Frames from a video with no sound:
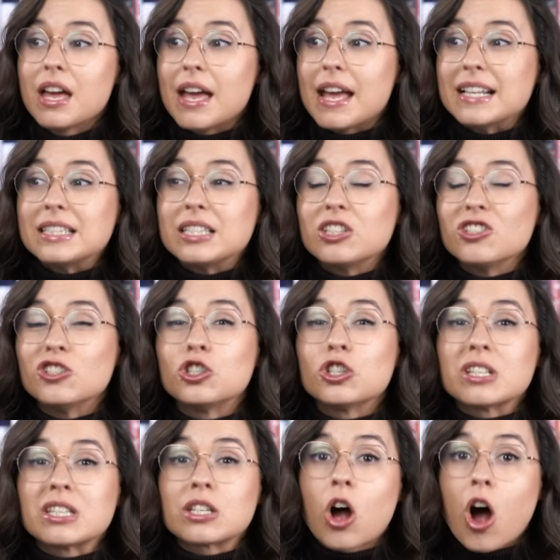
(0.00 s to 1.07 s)
It's
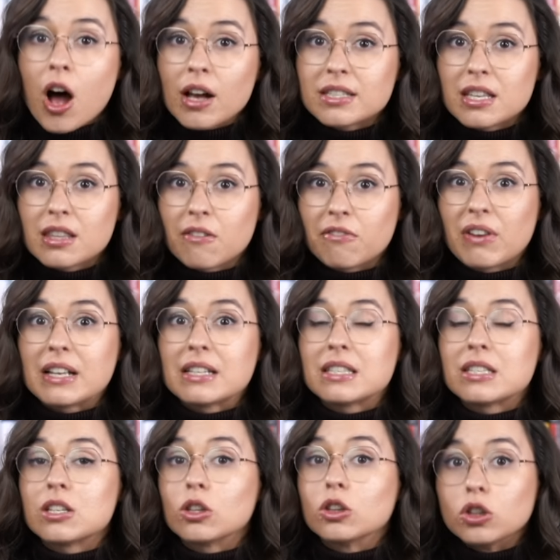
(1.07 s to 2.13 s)
just causing the
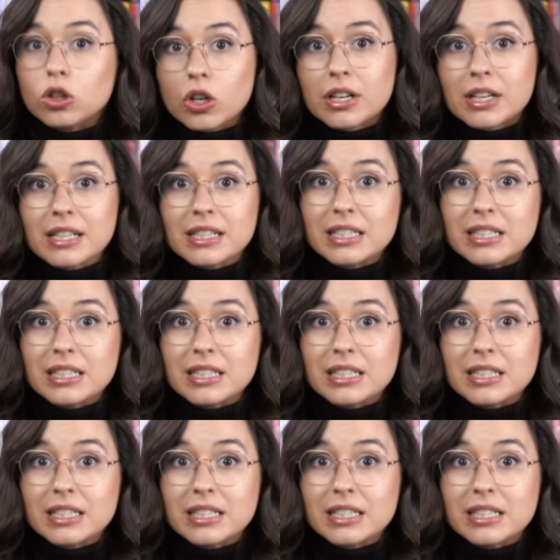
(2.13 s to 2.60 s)
fights to look